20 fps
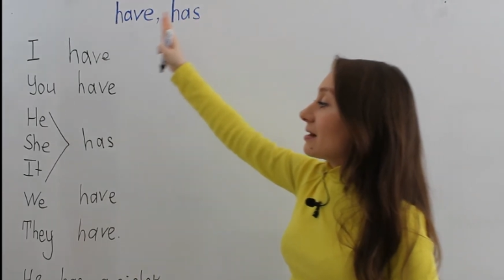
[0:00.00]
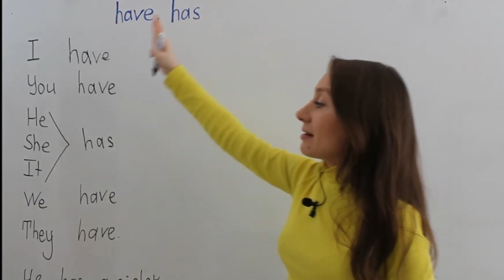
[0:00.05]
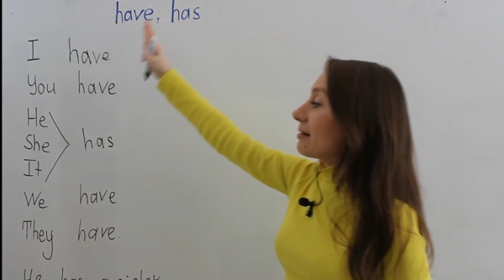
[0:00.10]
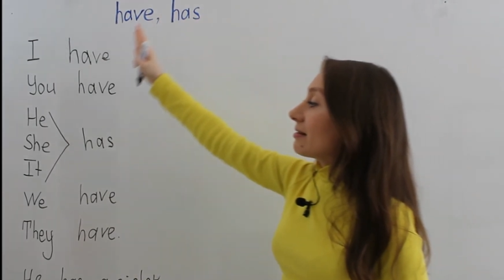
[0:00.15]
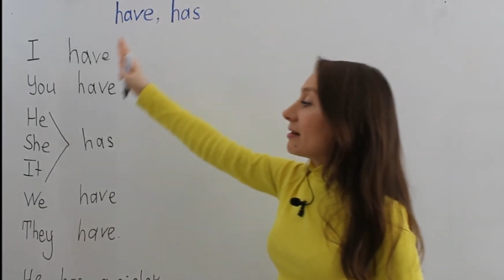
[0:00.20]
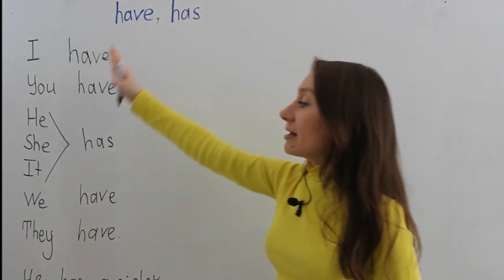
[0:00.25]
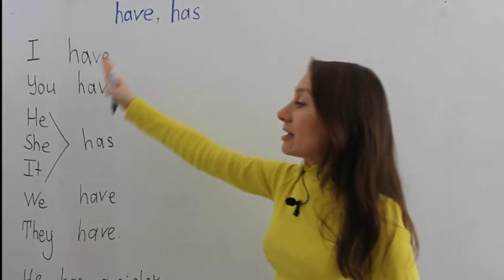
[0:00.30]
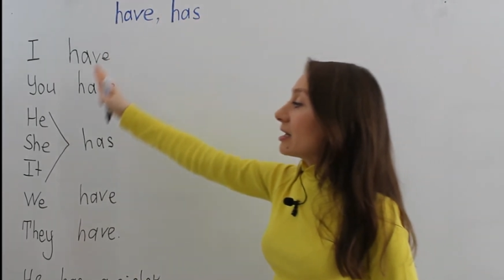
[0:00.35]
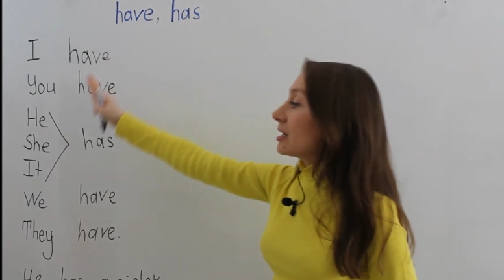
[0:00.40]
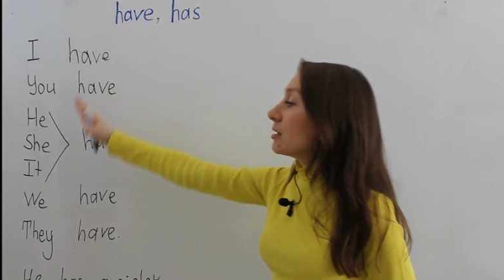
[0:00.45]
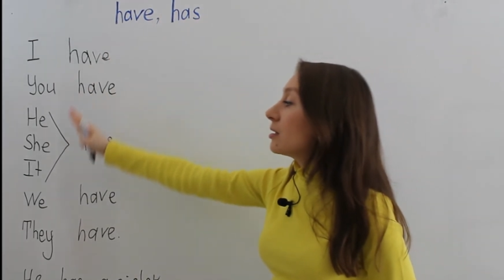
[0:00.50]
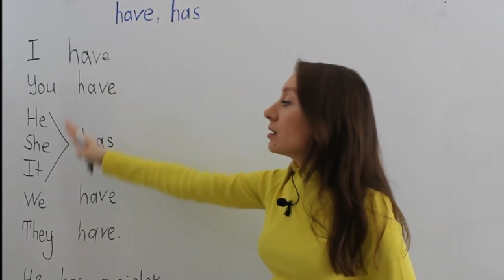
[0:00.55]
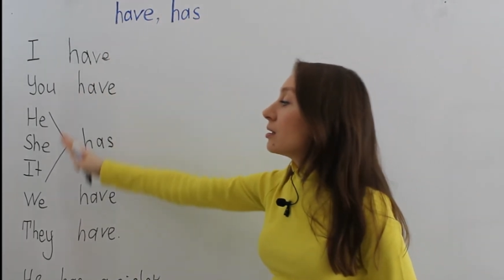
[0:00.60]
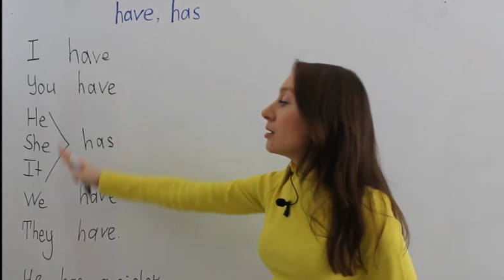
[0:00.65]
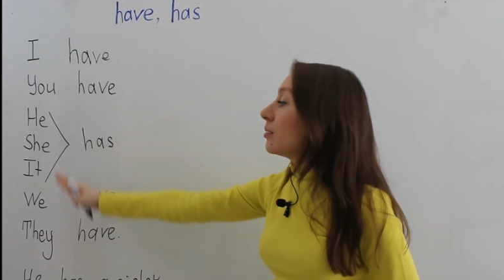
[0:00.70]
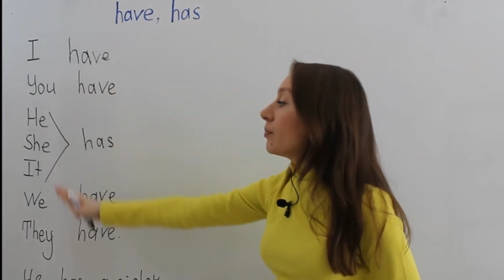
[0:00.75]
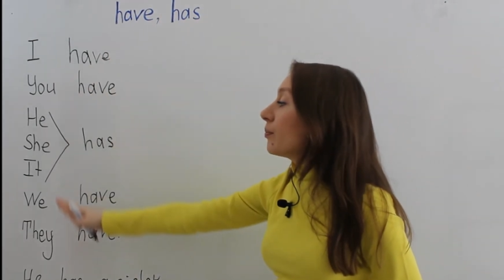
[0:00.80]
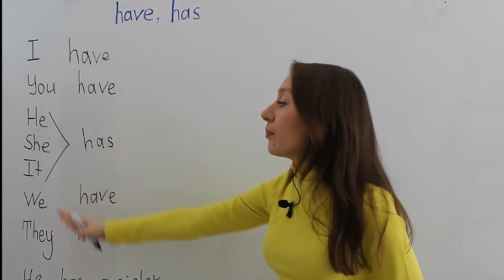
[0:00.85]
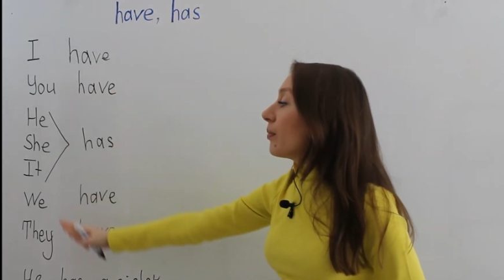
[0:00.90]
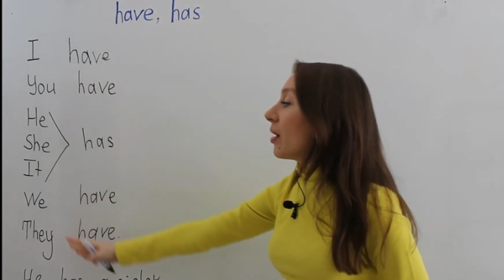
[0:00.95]
the
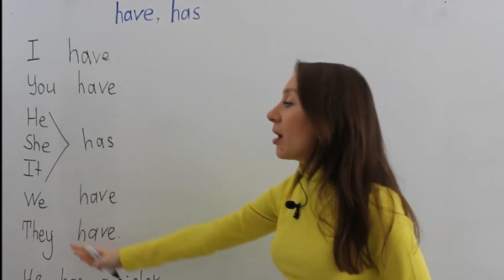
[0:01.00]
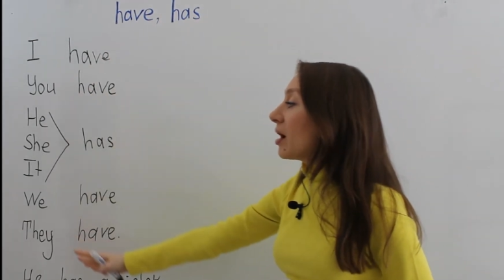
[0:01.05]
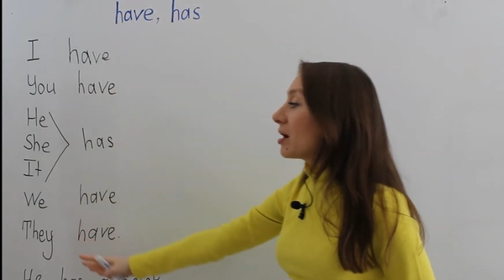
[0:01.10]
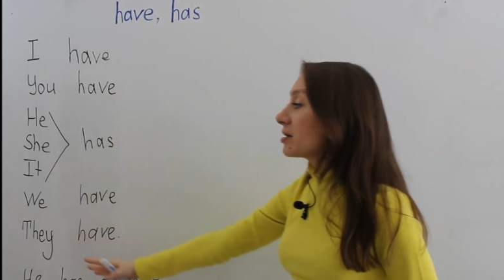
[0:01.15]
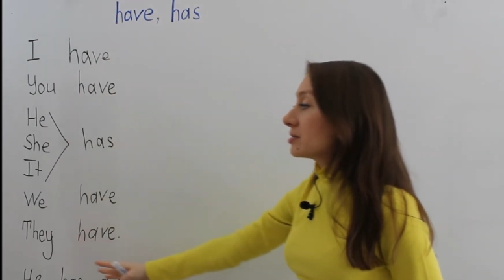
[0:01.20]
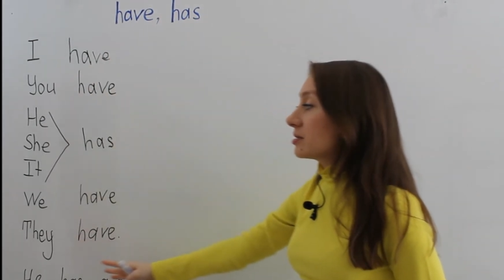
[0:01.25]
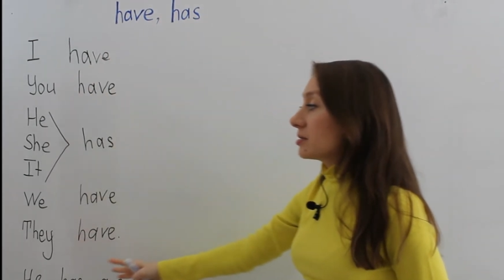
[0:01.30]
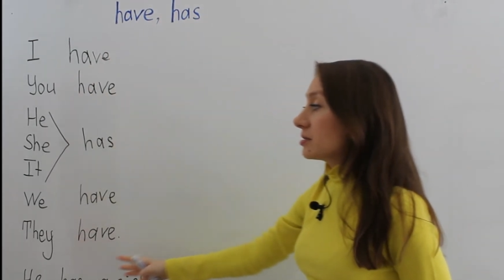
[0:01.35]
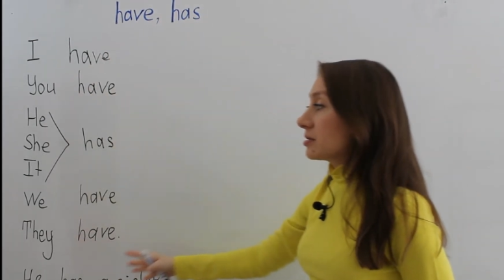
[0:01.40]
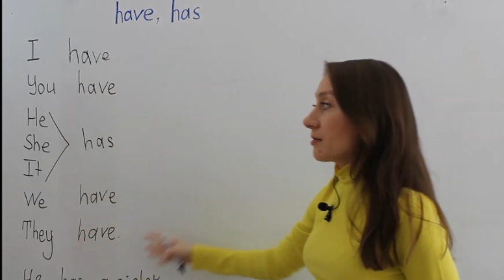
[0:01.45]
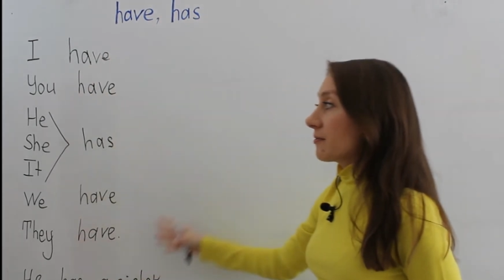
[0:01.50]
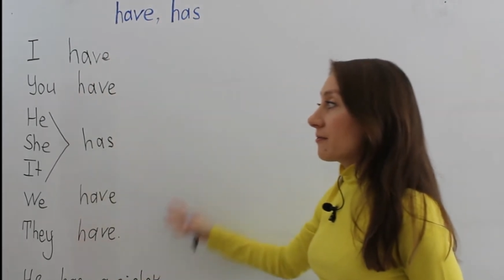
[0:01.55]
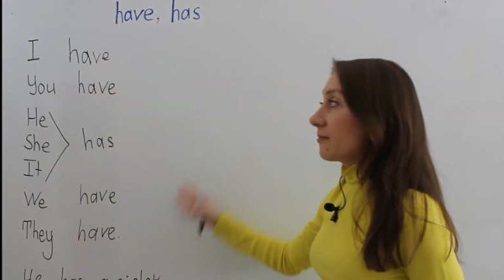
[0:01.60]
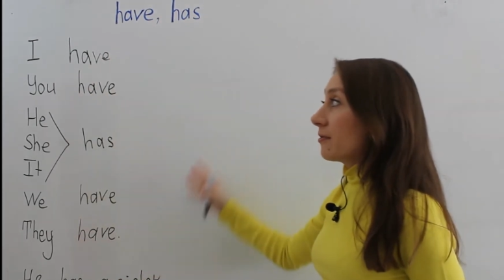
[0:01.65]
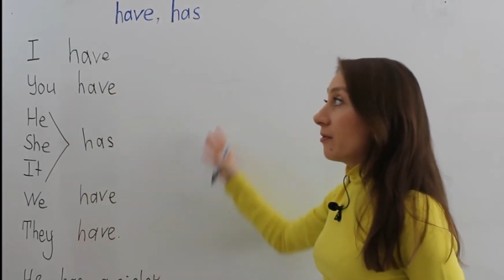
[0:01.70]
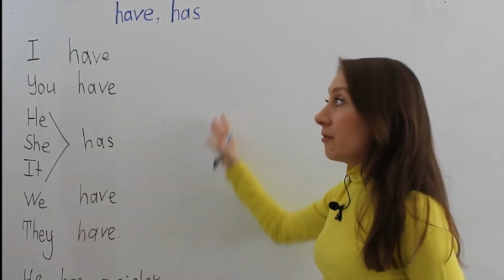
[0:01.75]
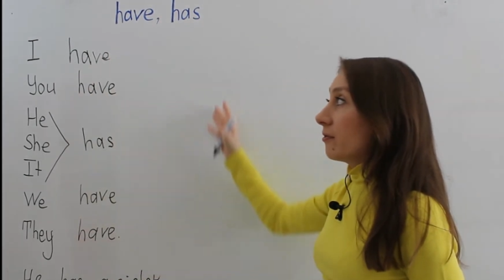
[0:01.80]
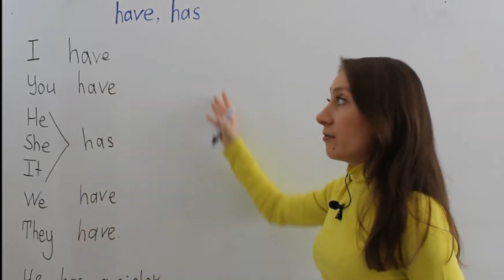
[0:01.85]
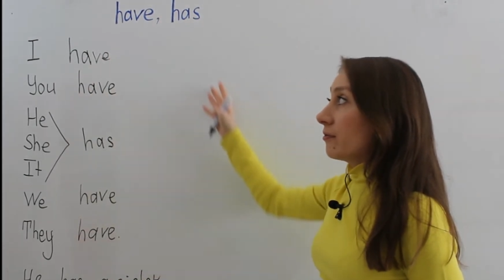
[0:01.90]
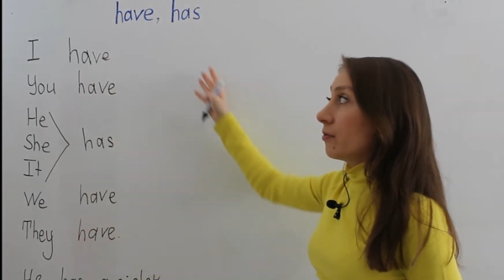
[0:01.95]
positive
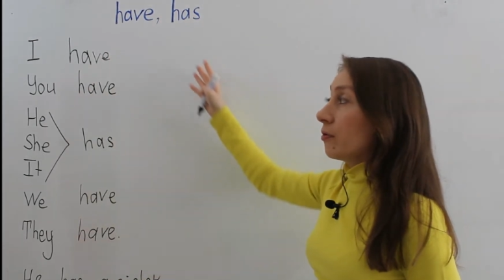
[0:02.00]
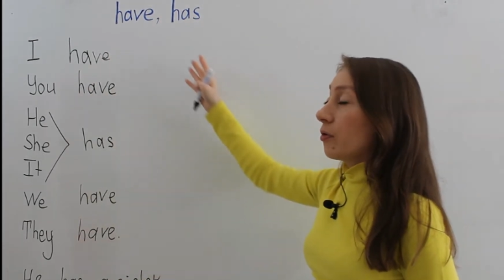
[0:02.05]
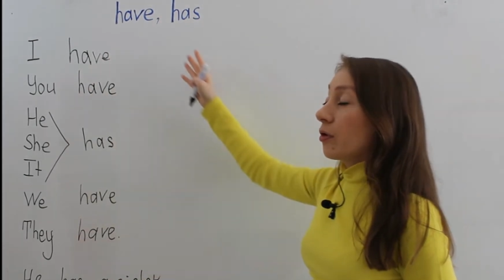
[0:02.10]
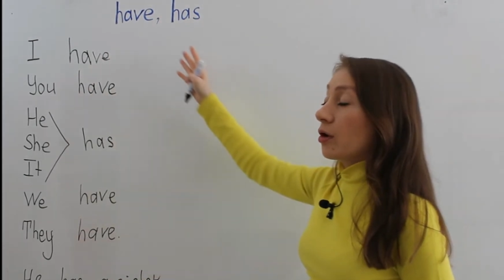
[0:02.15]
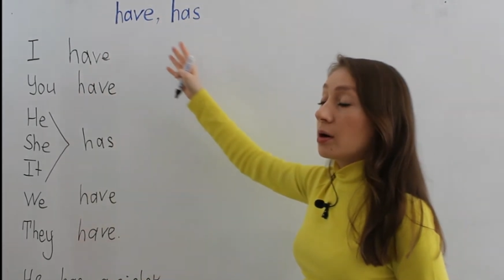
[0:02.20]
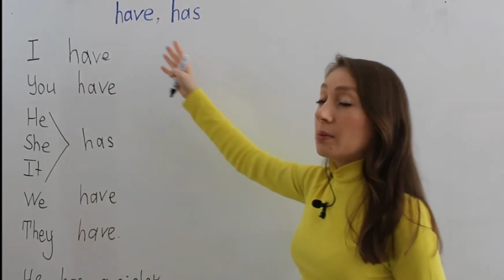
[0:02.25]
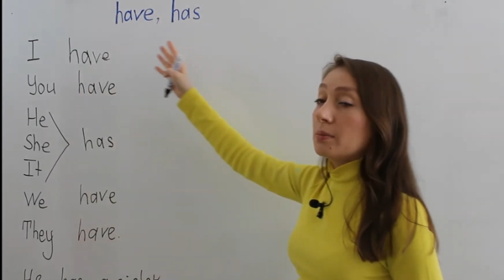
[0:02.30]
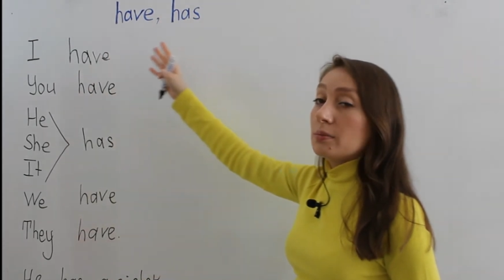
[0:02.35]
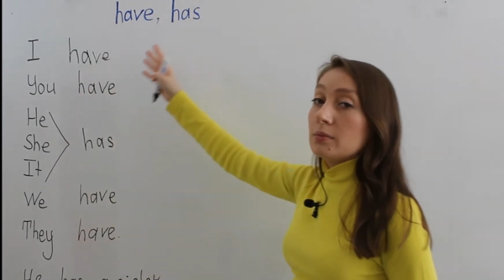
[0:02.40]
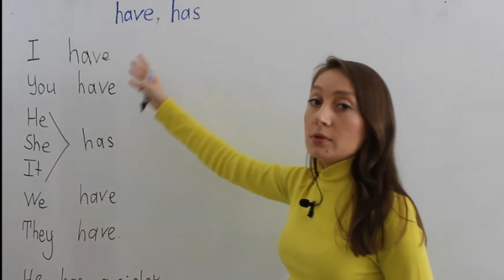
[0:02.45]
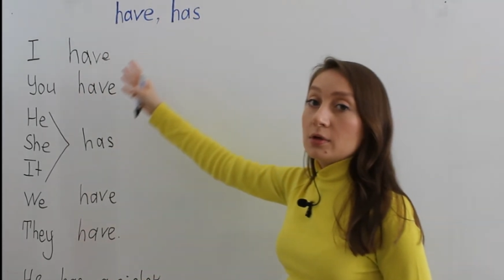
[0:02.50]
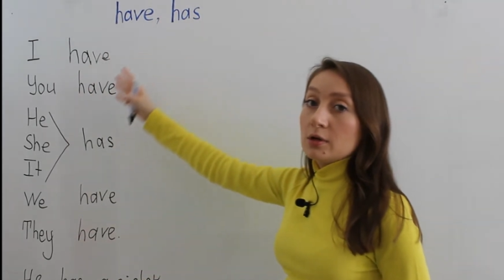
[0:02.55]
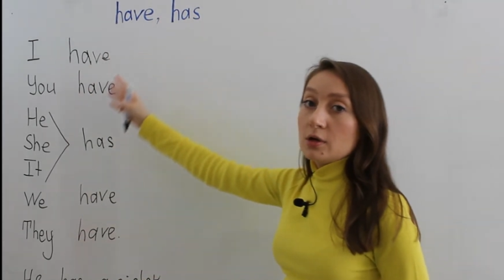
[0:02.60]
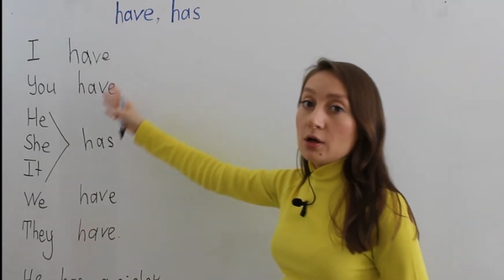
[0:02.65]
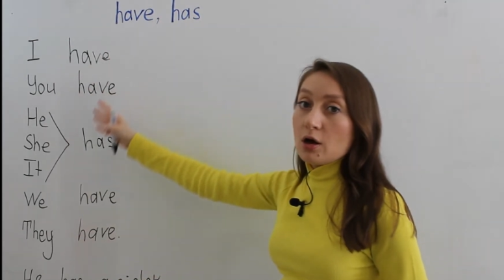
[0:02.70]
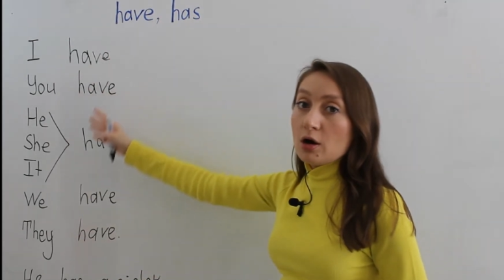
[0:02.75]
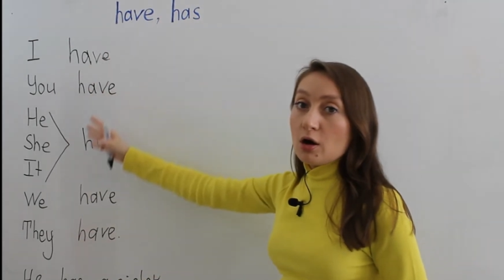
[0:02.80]
form